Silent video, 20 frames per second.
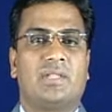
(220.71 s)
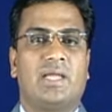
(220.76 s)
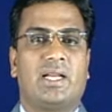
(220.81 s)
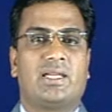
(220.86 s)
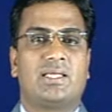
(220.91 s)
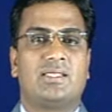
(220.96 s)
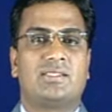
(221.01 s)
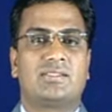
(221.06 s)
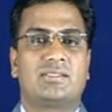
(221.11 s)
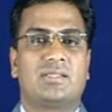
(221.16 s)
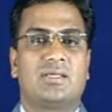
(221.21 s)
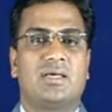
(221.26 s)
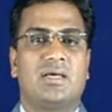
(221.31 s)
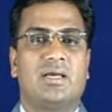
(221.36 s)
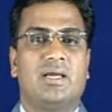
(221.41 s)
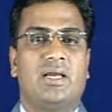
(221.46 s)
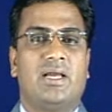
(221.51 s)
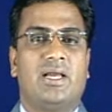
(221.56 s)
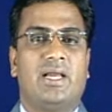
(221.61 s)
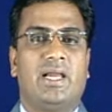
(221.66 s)
That is,
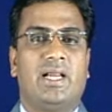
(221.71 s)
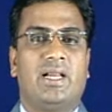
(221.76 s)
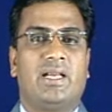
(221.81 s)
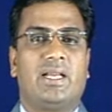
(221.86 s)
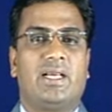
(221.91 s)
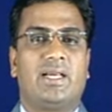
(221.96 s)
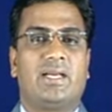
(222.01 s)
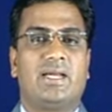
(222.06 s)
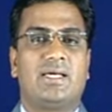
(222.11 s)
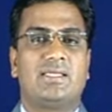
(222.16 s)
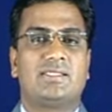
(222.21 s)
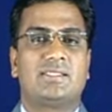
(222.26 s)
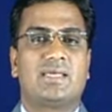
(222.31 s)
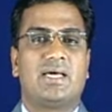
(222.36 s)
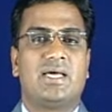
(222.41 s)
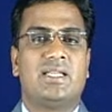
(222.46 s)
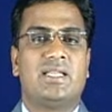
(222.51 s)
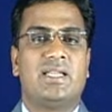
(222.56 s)
it returns